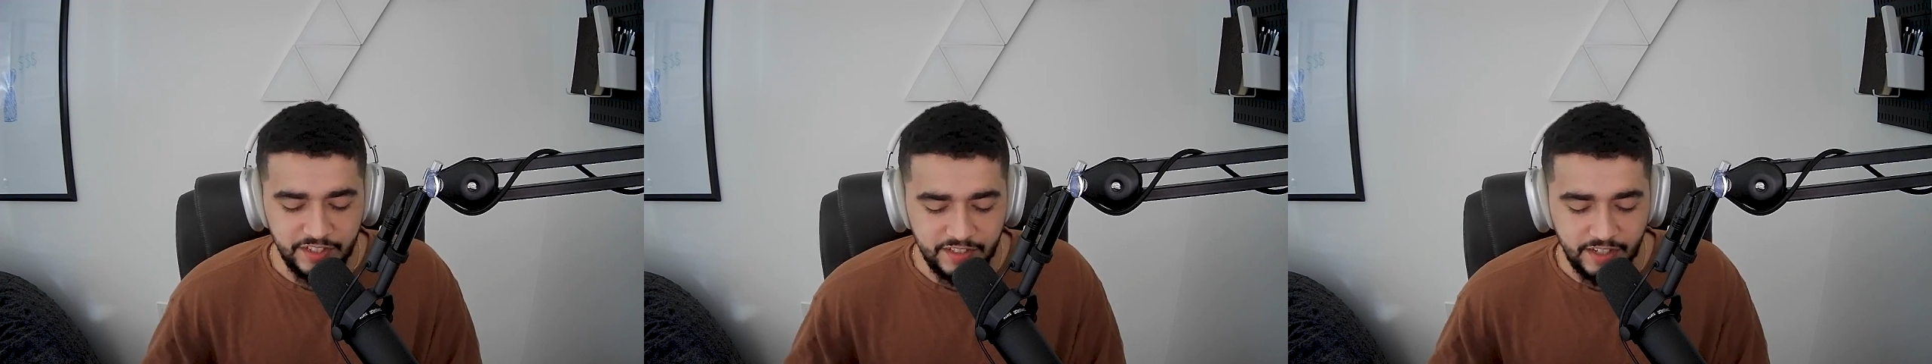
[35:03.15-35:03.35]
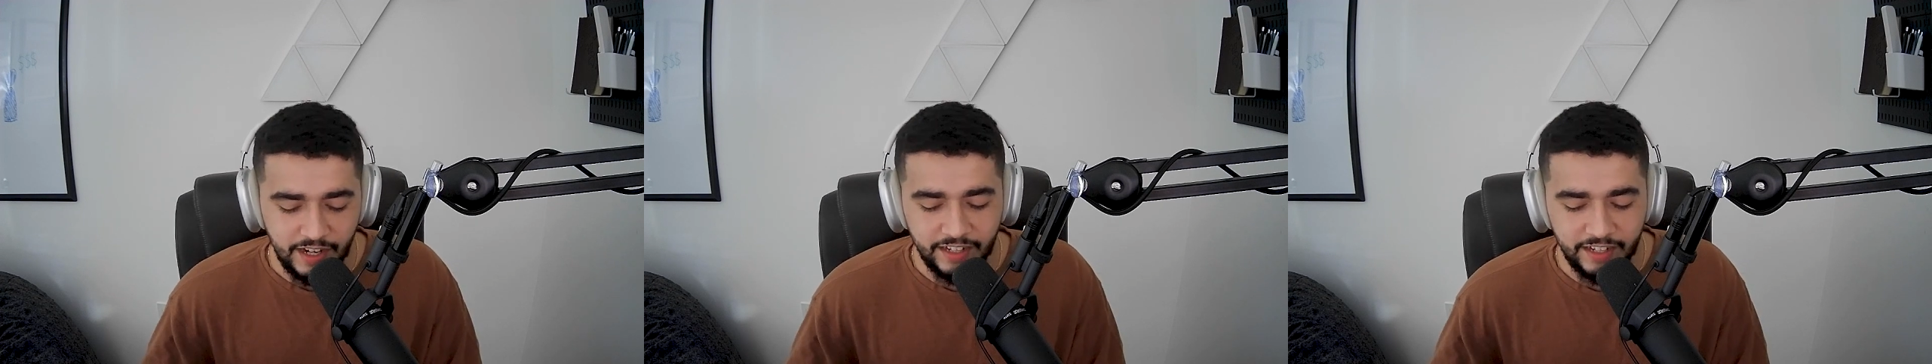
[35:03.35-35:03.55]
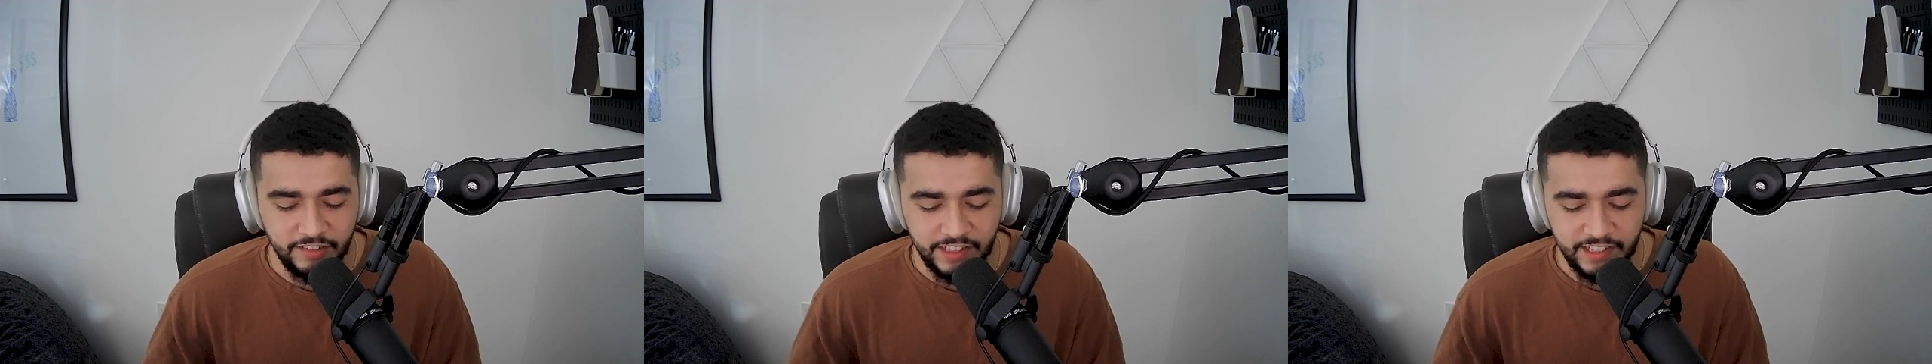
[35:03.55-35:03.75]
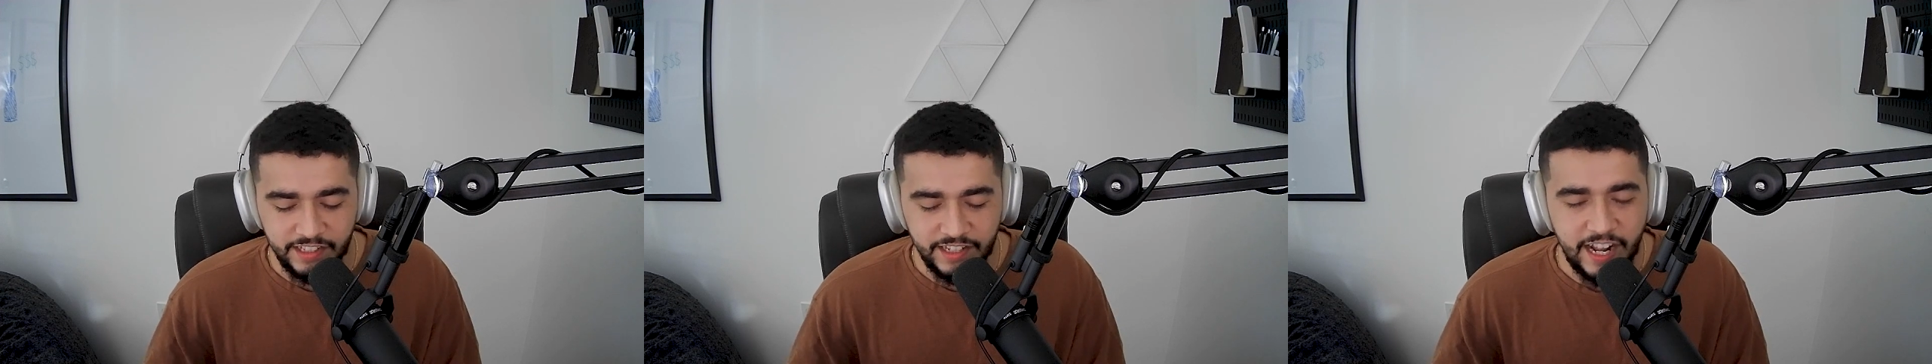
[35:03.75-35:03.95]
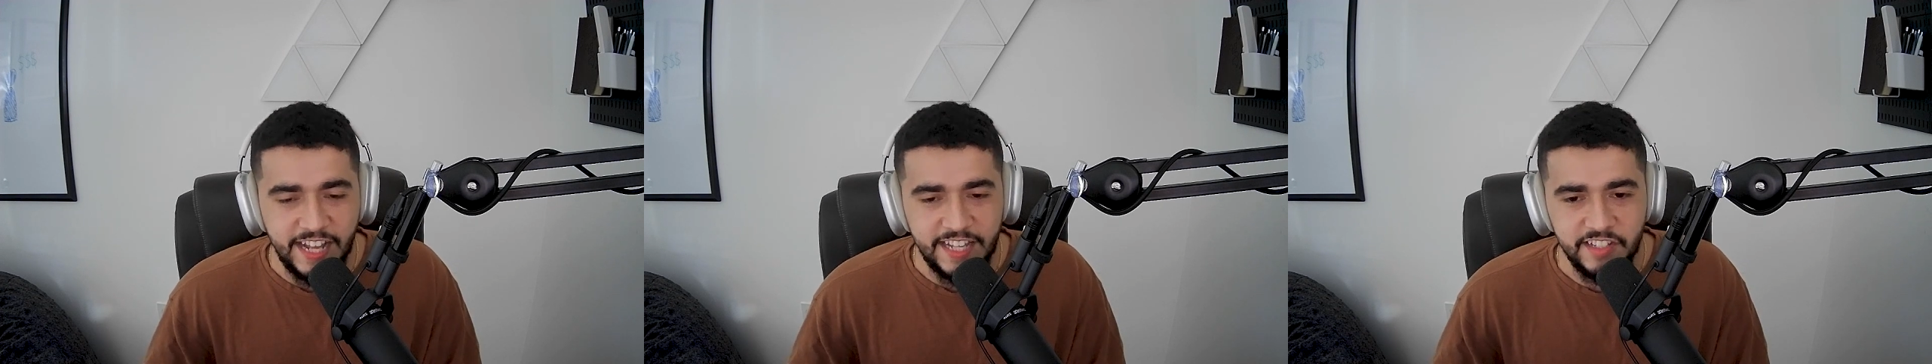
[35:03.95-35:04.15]
dialed
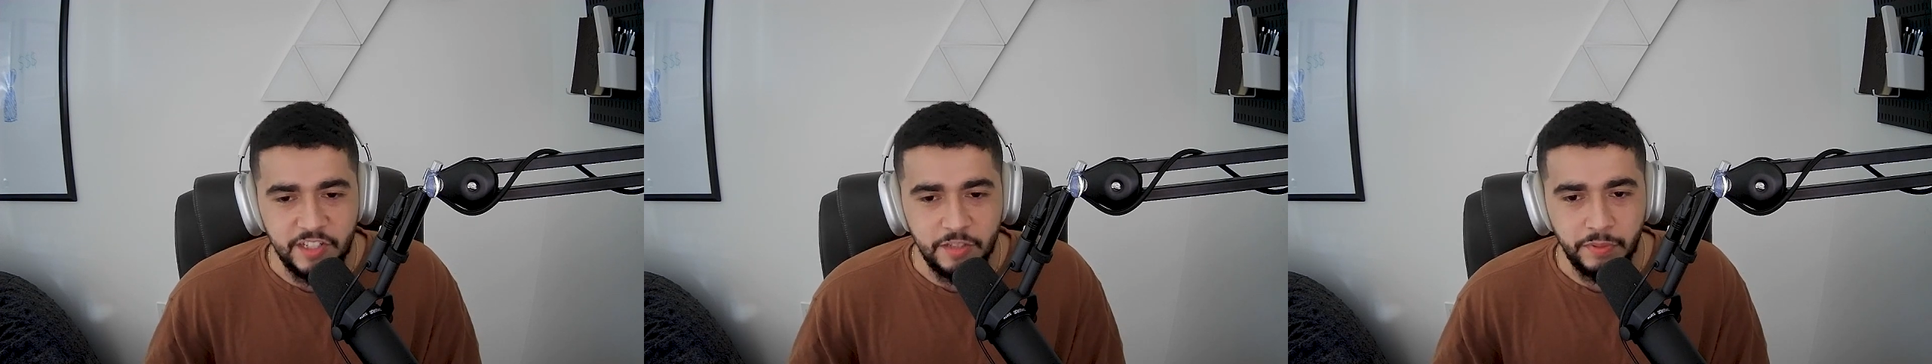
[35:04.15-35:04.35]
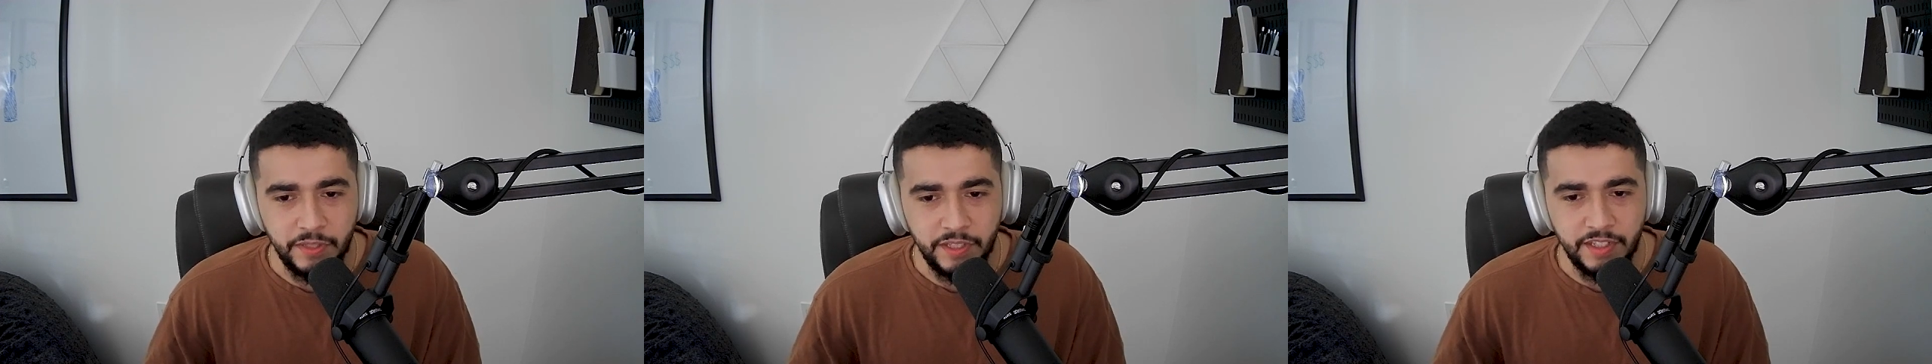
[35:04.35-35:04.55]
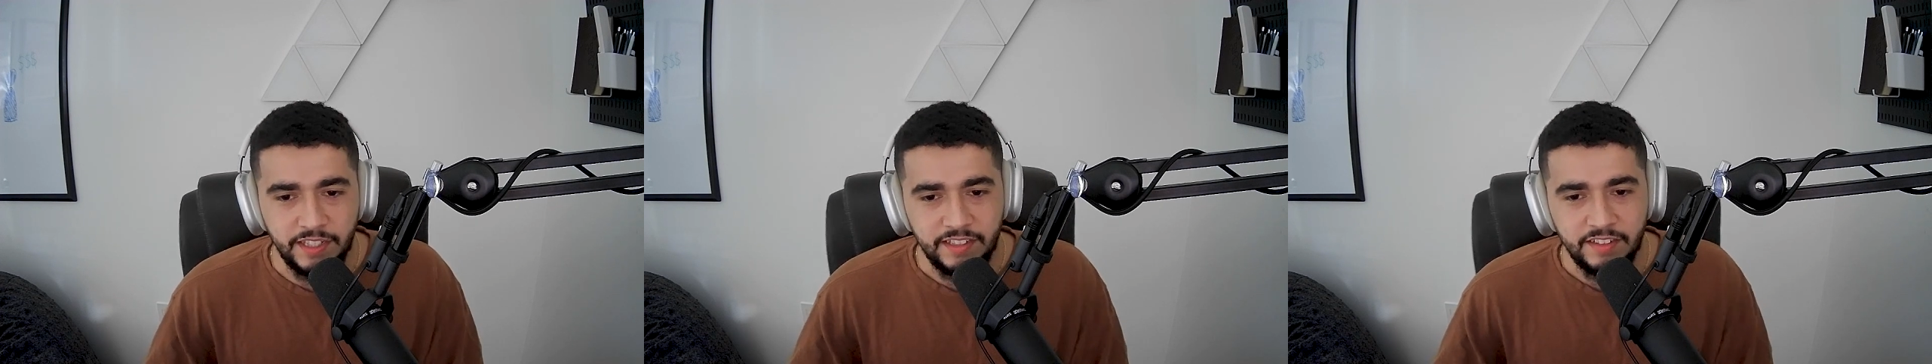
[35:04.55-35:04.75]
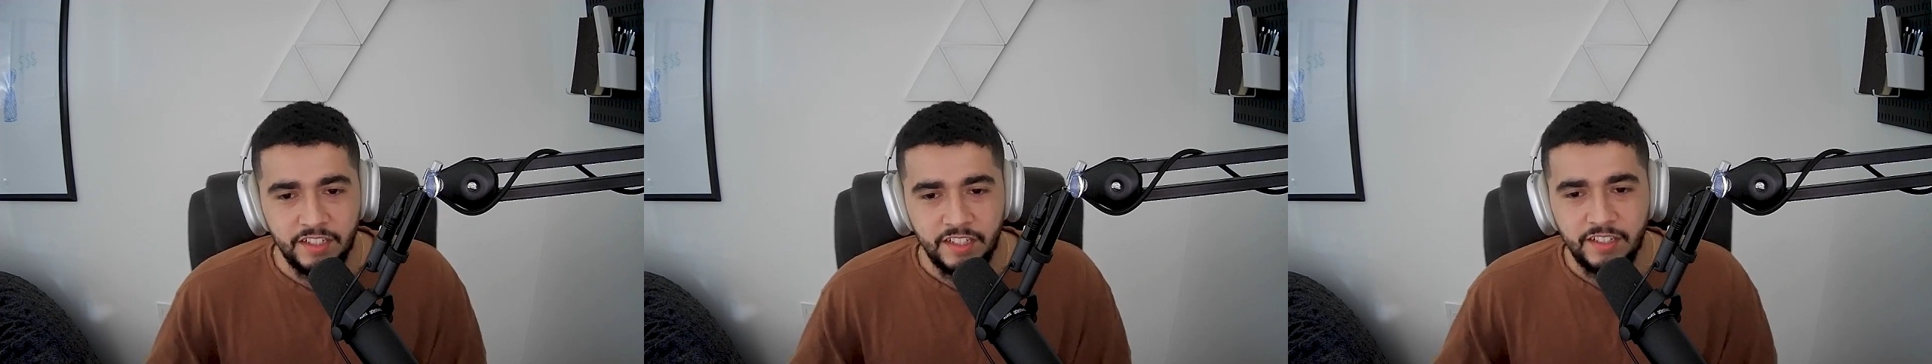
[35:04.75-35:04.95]
in I C P,